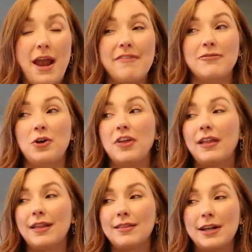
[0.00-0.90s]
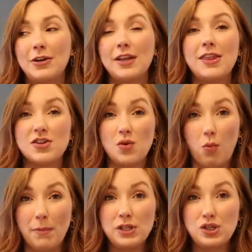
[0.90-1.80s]
painful that like literally there's a
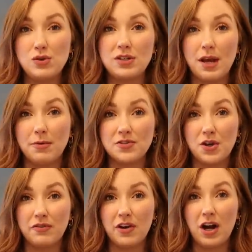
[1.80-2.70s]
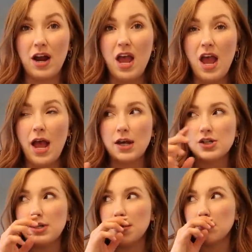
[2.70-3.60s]
woman two tables over and
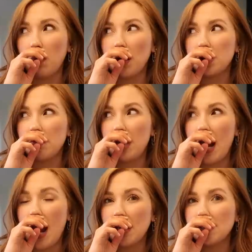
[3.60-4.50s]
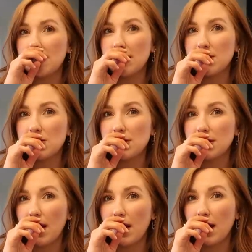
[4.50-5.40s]
she is watching me and I can see that she's
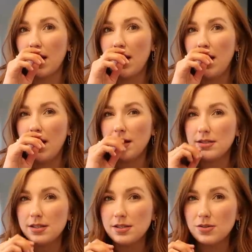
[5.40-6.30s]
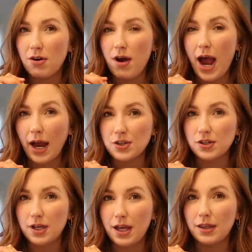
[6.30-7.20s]
like, is this girl
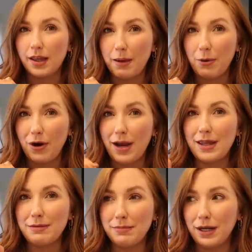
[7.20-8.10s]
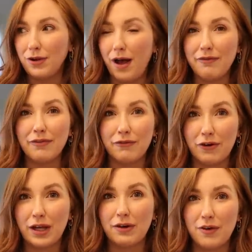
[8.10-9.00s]
actually in labor in the middle of a
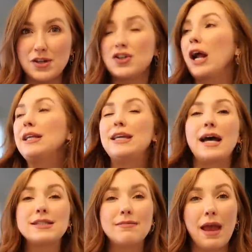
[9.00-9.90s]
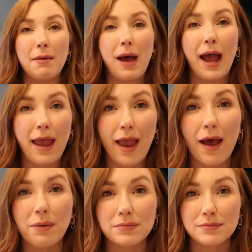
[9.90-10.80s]
freaking restaurant? Yes, ma'am, I
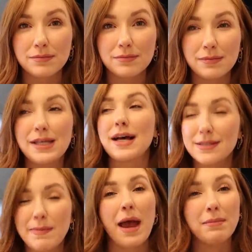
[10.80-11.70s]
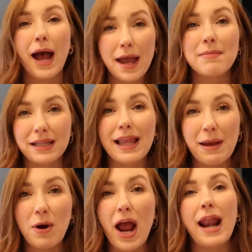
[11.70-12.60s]
am. Yes, ma'am, I am in
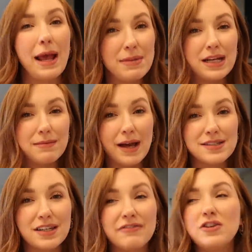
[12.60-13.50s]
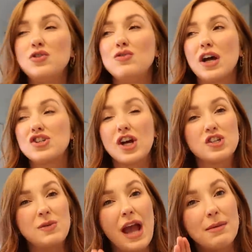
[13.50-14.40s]
labor and I am eating Mexican food. Do not
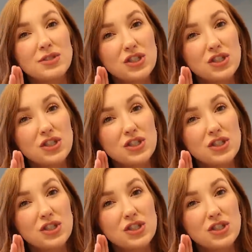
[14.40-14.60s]
judge me, I'm